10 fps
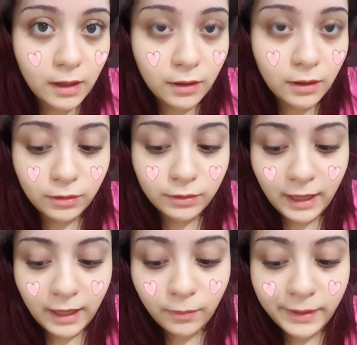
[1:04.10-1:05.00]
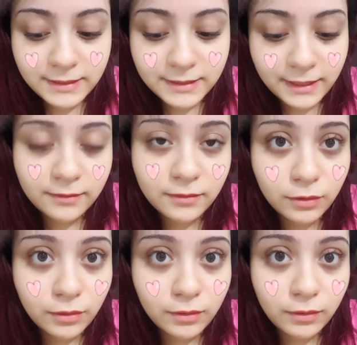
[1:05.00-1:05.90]
on how my
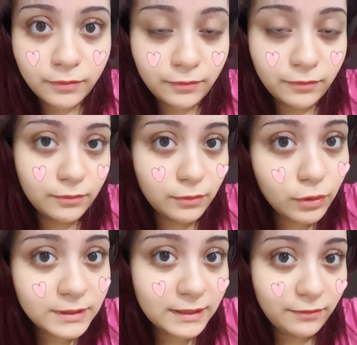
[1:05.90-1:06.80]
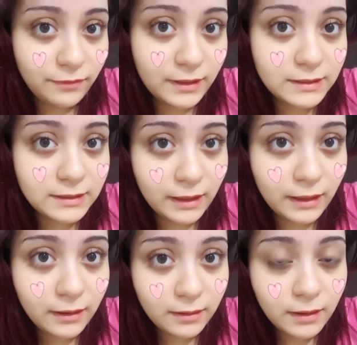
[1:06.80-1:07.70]
skin looks and feels
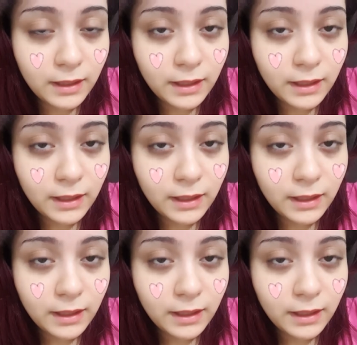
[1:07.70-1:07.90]
like,